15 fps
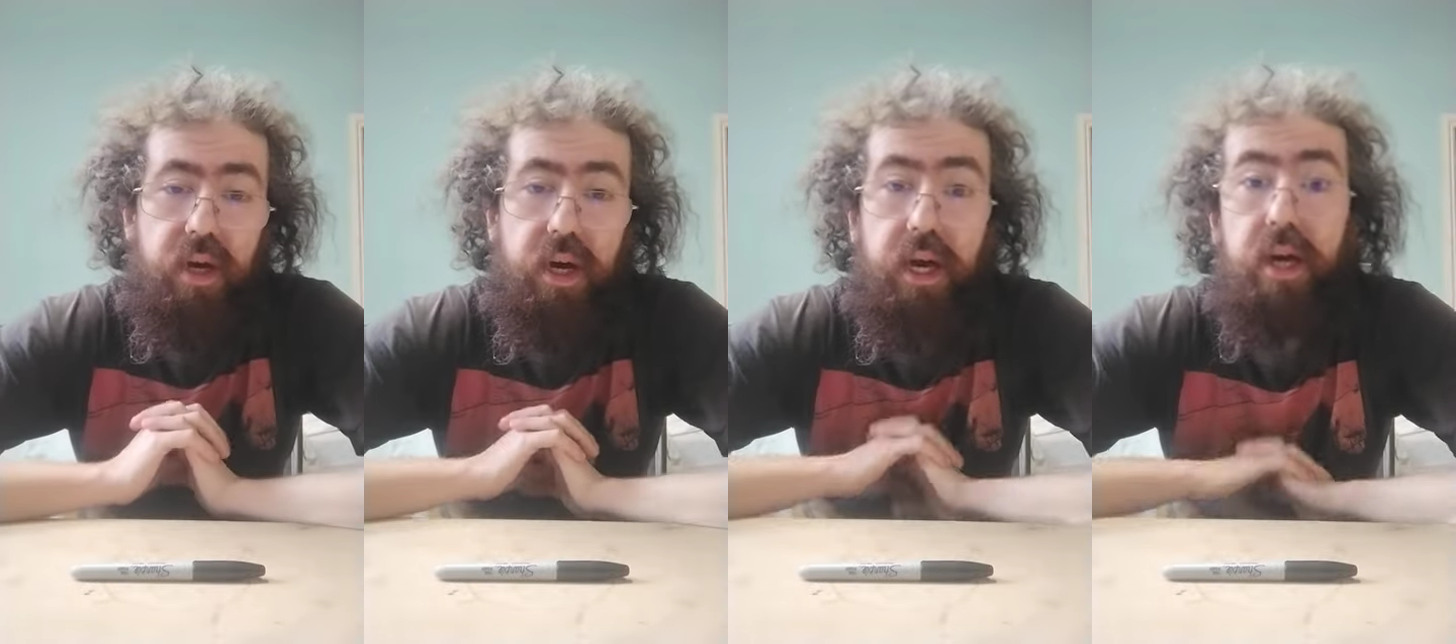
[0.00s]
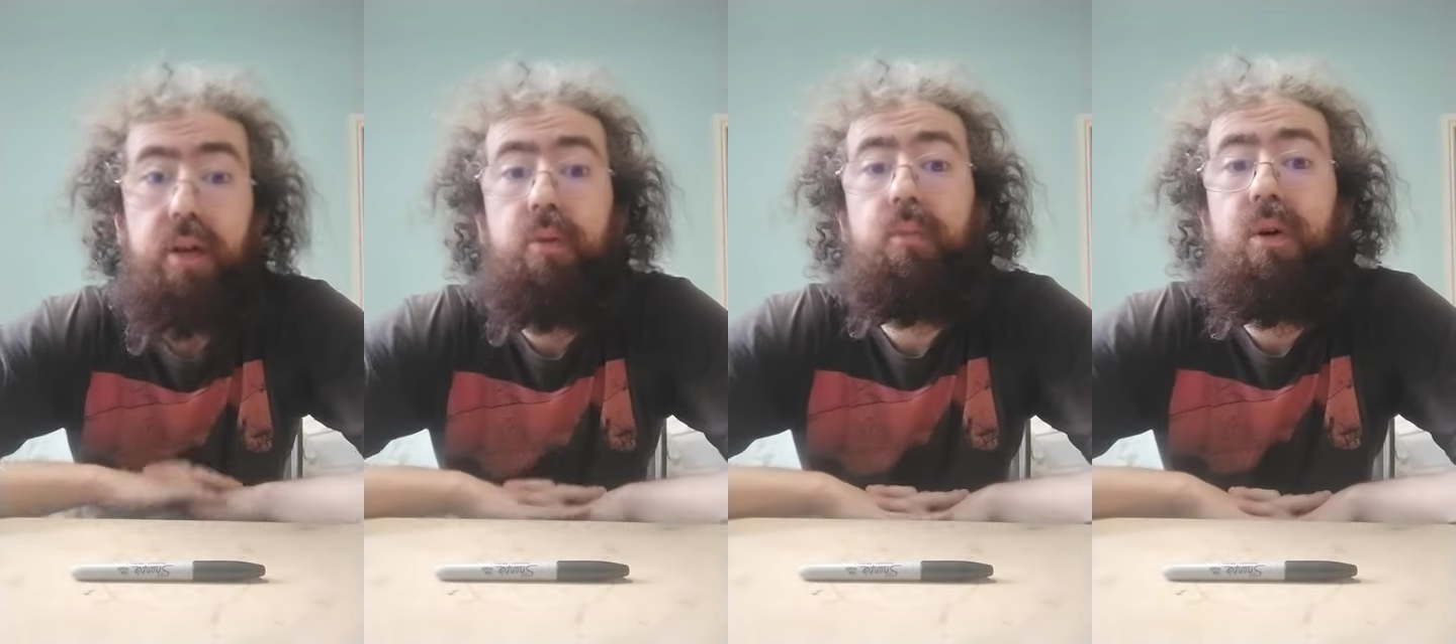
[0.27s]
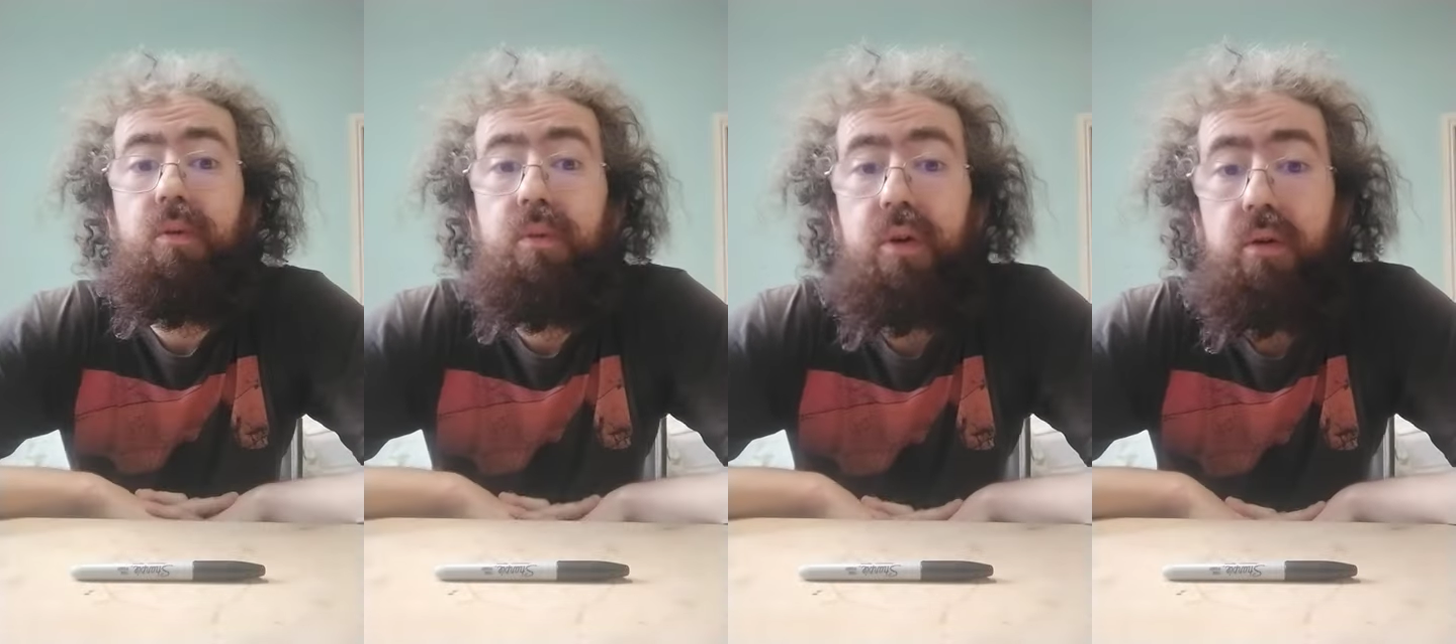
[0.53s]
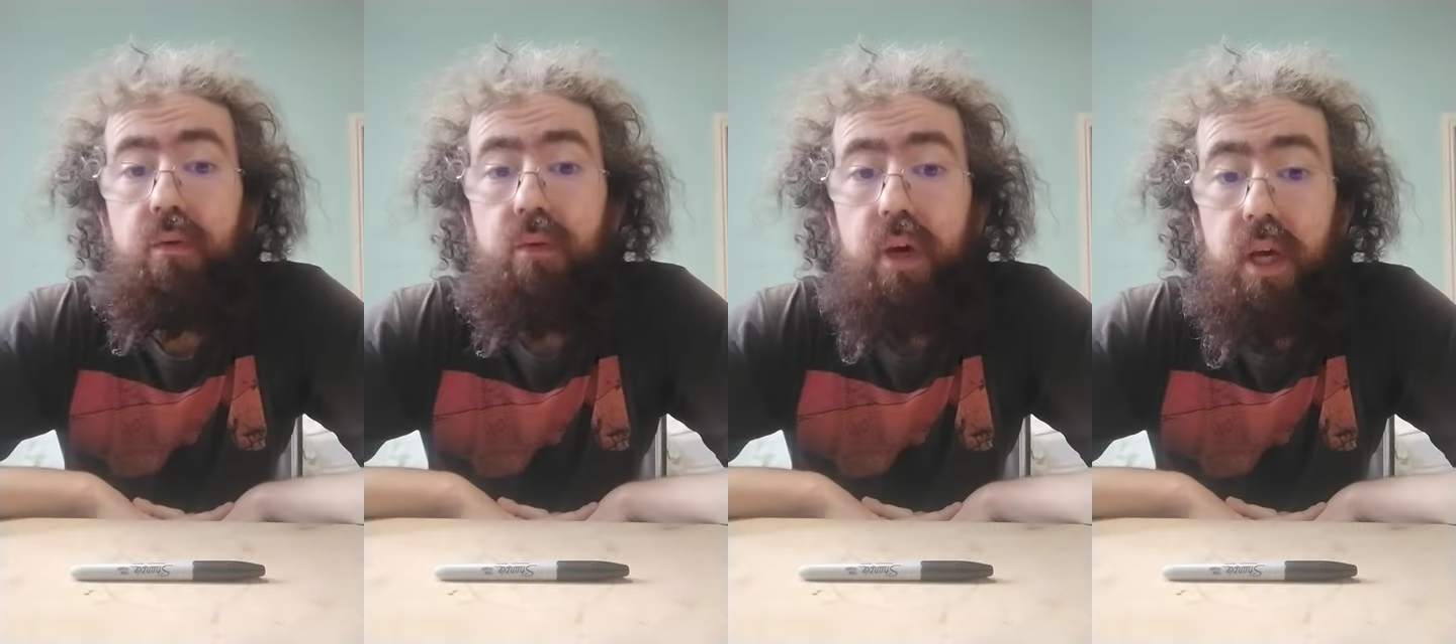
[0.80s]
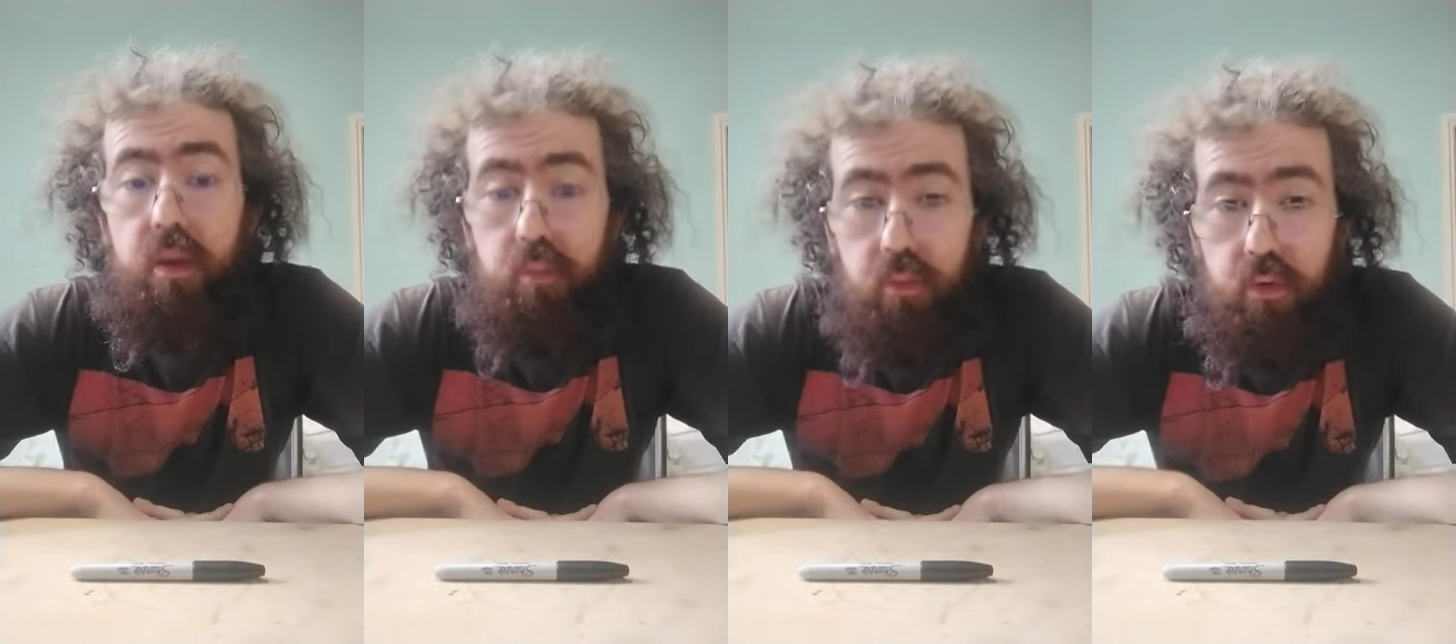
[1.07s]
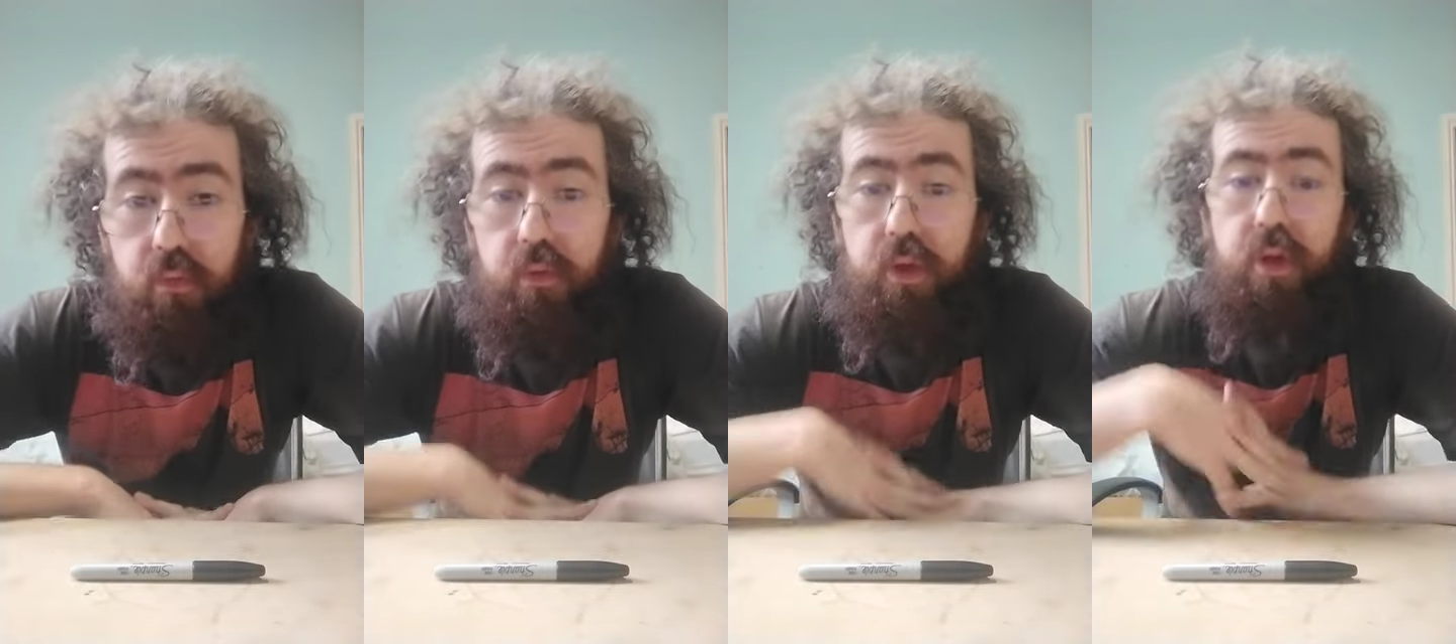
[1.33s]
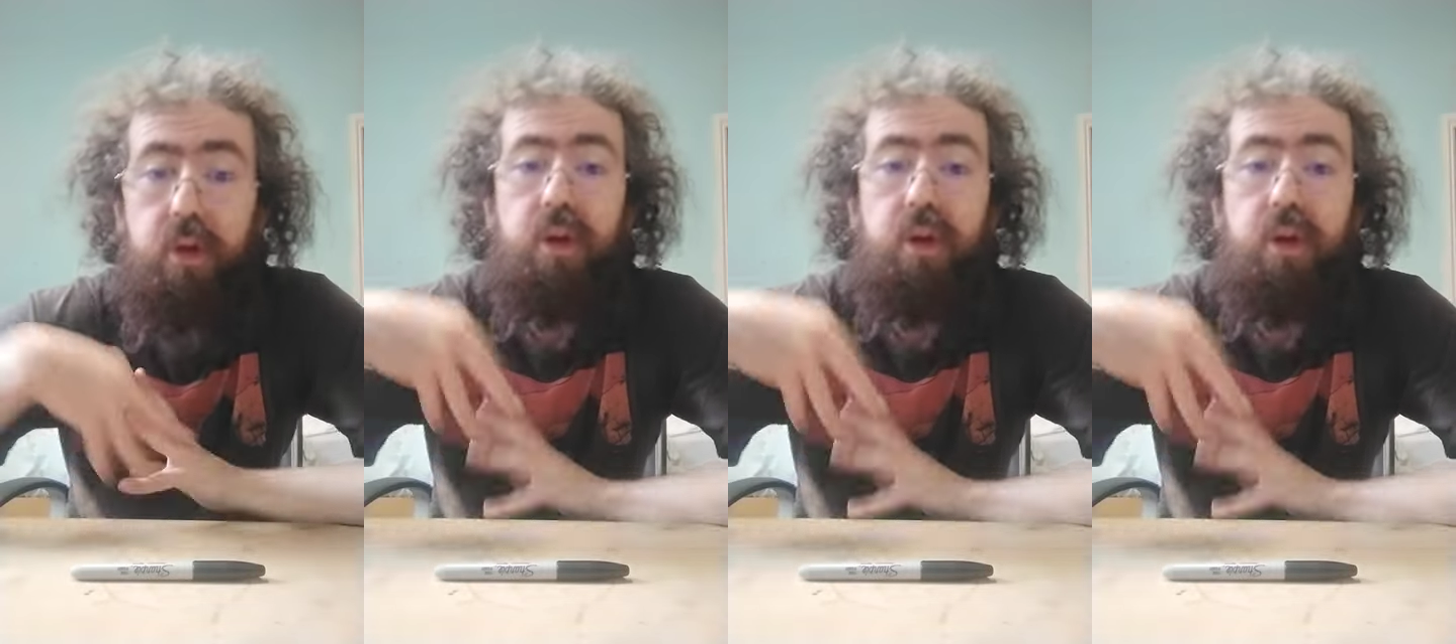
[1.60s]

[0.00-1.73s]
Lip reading: I had a moment of empathy